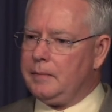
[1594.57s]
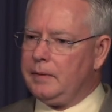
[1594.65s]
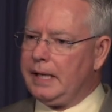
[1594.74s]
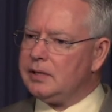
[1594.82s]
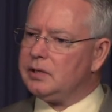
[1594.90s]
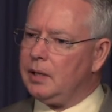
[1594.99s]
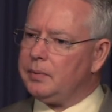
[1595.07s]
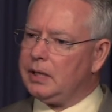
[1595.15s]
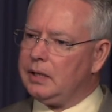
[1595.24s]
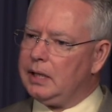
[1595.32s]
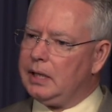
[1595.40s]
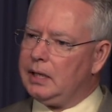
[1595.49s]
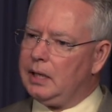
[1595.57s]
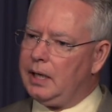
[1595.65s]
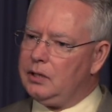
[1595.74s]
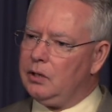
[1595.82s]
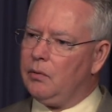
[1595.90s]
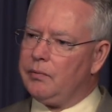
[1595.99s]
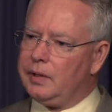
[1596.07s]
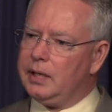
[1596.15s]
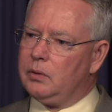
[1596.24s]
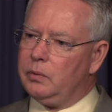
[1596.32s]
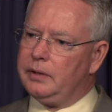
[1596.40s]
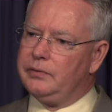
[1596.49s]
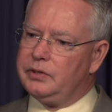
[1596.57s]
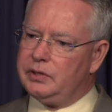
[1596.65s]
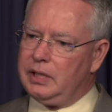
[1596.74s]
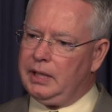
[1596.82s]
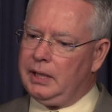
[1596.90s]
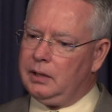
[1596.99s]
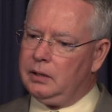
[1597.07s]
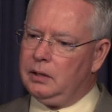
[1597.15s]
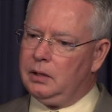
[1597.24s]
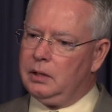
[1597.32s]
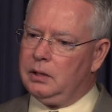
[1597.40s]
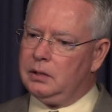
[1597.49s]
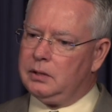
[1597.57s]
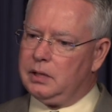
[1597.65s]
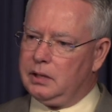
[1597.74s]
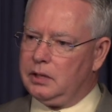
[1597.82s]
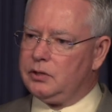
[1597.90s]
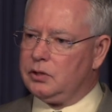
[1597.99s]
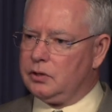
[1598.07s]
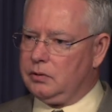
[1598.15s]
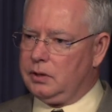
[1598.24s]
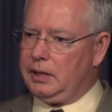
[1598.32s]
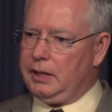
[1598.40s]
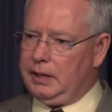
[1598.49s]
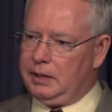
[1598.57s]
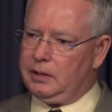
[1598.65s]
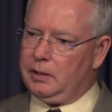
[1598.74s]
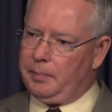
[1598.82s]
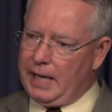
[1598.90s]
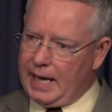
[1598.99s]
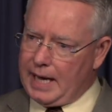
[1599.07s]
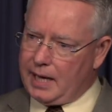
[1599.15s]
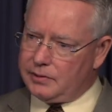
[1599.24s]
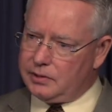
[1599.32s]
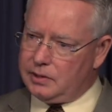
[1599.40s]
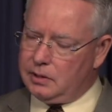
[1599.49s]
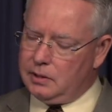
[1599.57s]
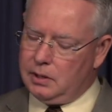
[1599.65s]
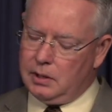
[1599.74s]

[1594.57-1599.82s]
That's something that I don't think we've seen to this degree in the past,